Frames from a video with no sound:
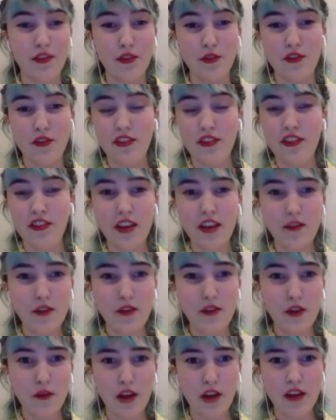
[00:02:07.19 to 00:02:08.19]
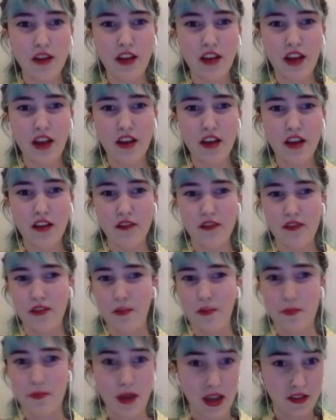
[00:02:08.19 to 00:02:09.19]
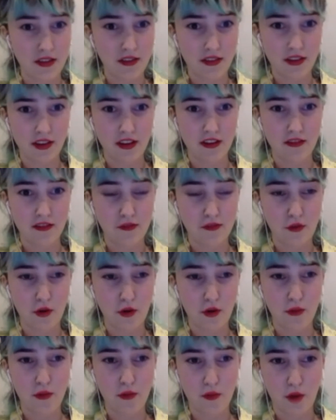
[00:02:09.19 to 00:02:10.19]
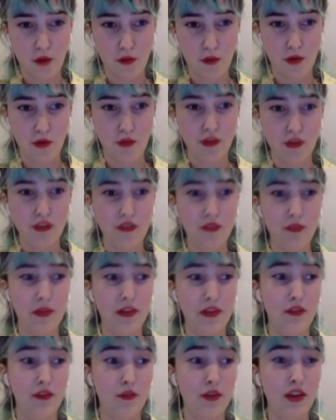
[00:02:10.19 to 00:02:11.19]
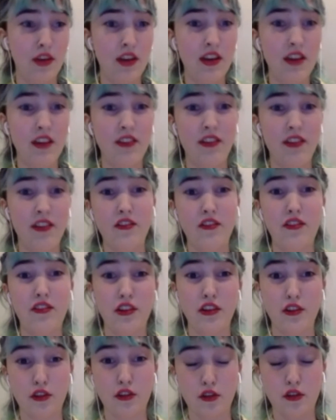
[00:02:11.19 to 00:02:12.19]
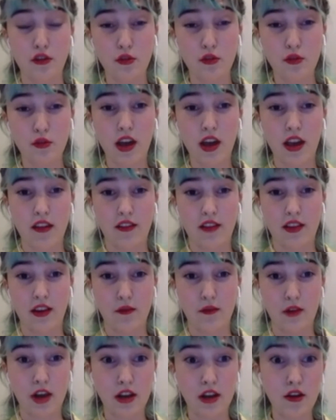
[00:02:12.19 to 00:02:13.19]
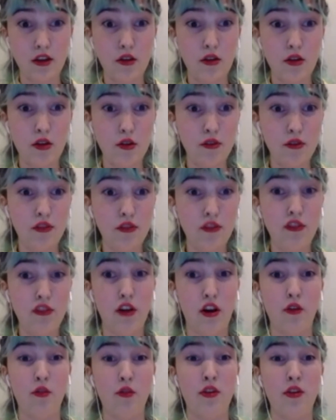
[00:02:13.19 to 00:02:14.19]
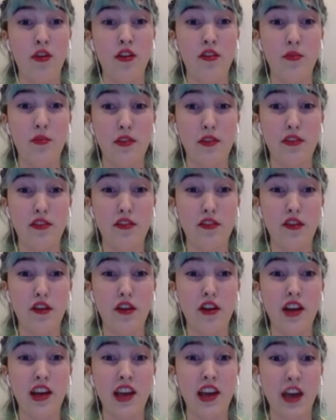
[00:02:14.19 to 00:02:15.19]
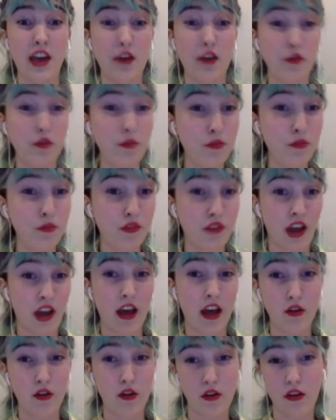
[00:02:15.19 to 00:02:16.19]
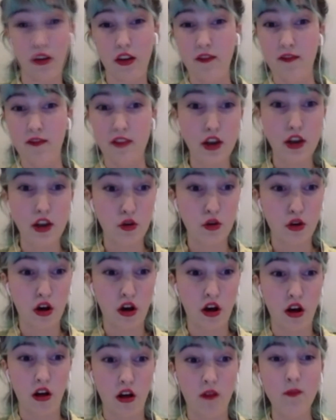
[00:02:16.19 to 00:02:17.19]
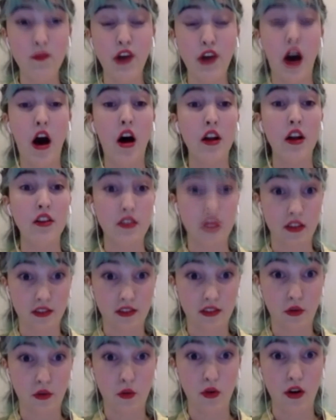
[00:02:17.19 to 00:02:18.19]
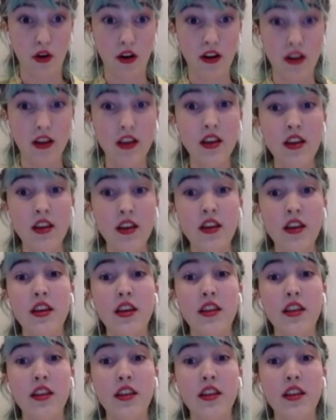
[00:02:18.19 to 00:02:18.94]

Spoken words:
So just to give you a rundown of the basic form of what we're going to be doing, essentially you as a radio host are going to be starting a group chat or a video call on Discord